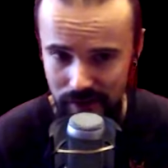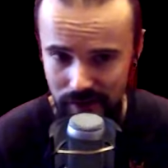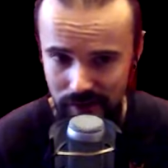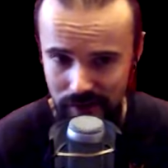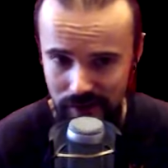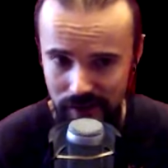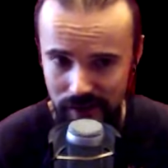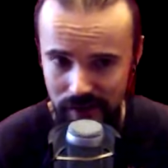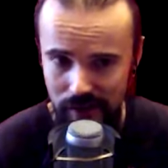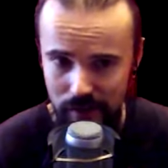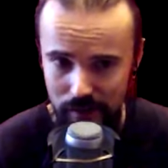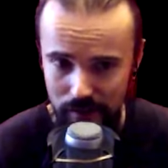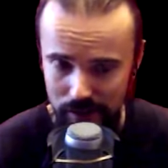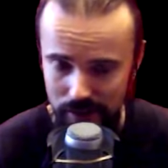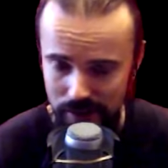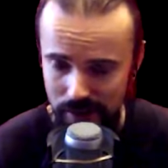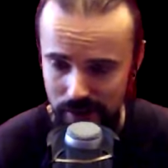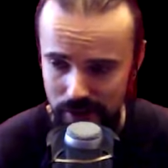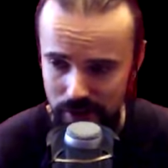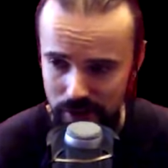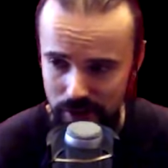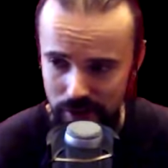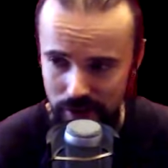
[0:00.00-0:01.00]
gear was
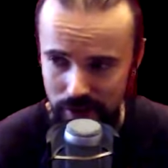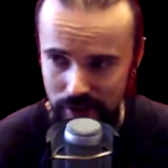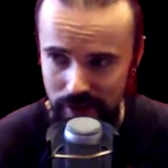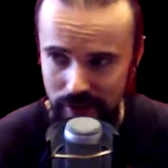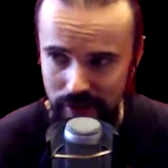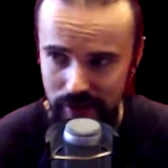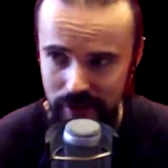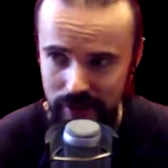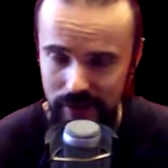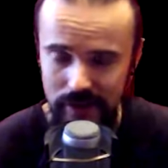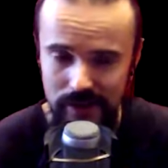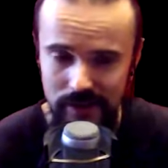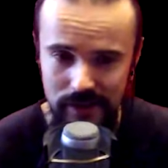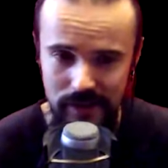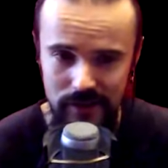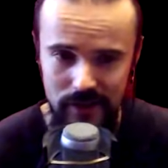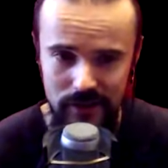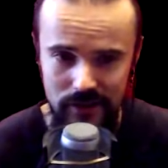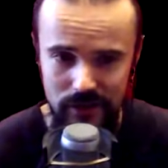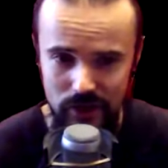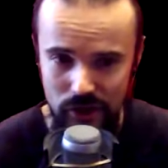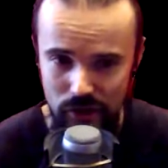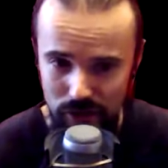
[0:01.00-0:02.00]
actually, and his
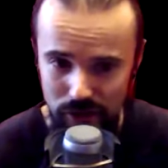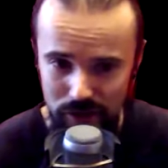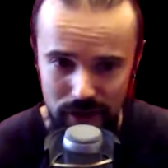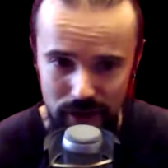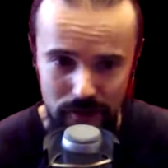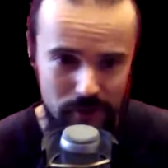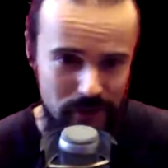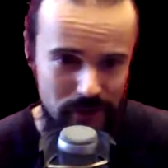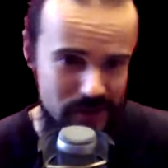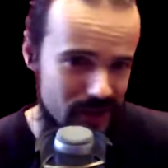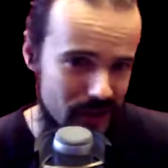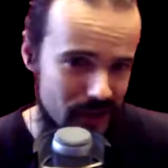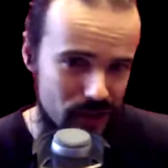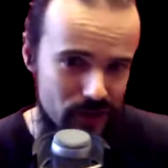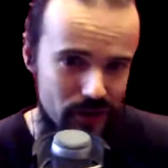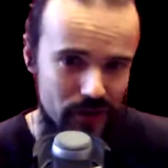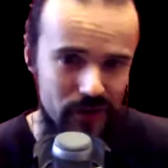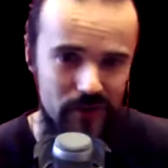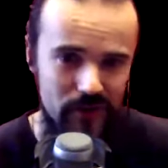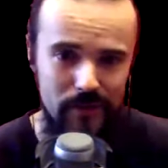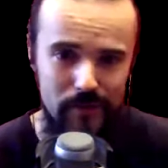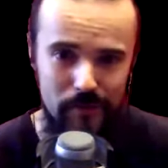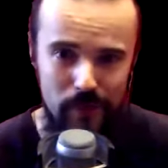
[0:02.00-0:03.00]
tree was
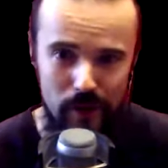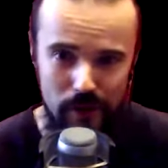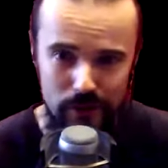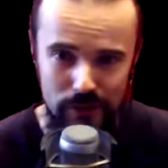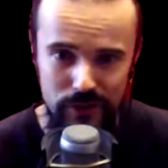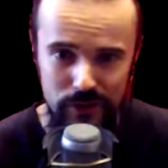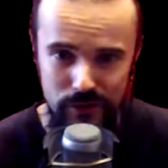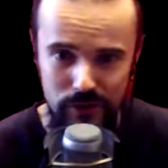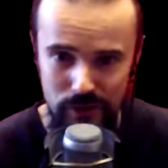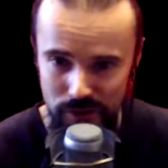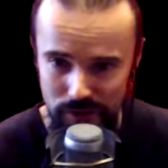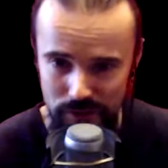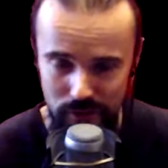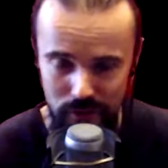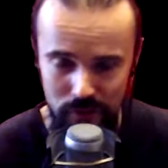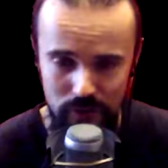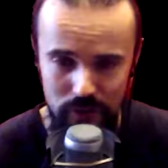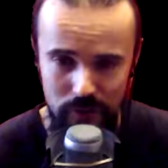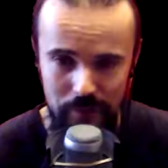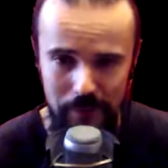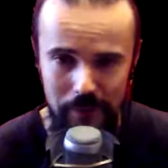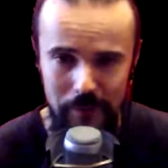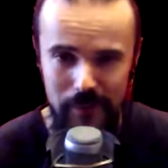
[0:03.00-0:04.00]
actually the most useful
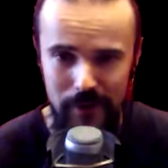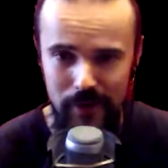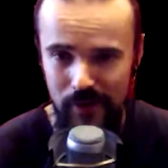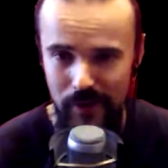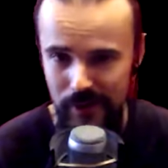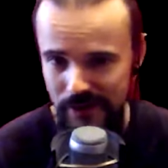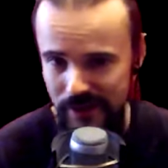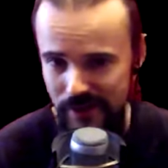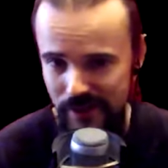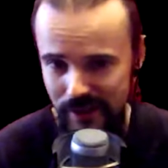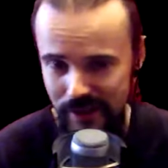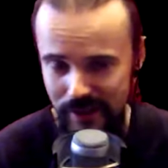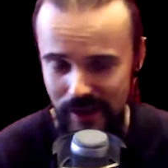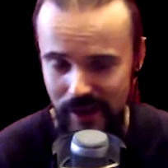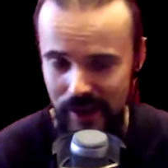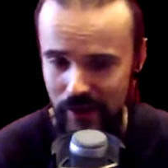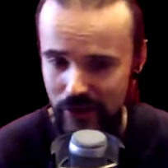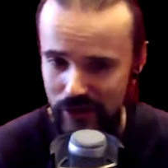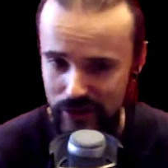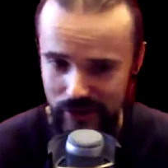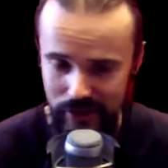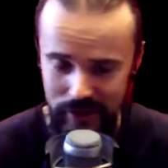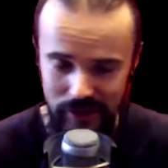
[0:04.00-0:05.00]
for me, because he
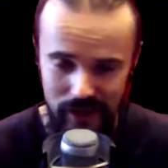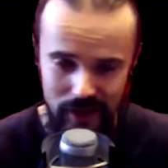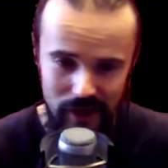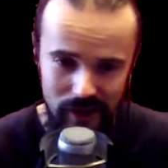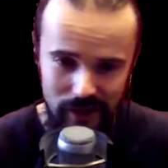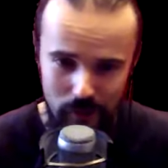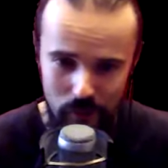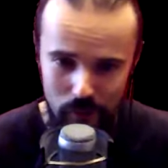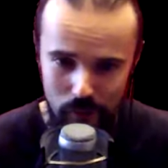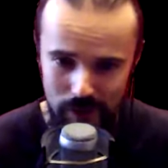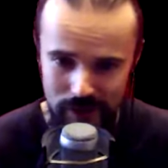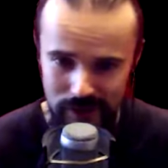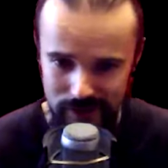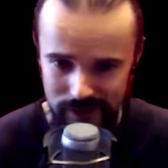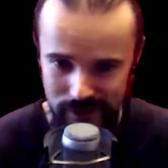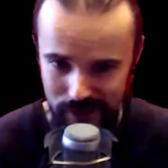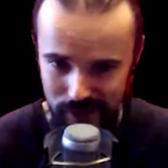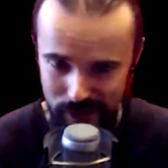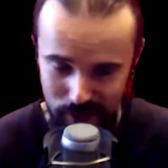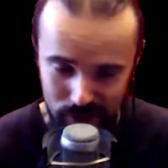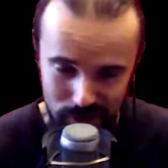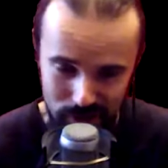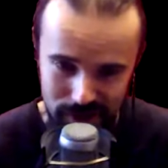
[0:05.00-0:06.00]
actually went
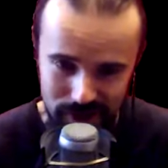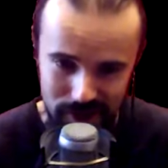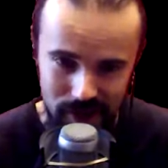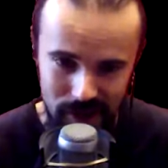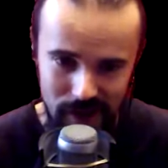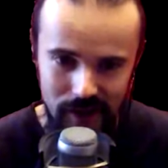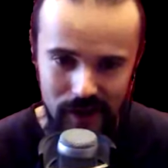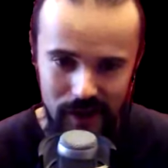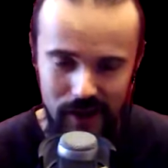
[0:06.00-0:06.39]
crit,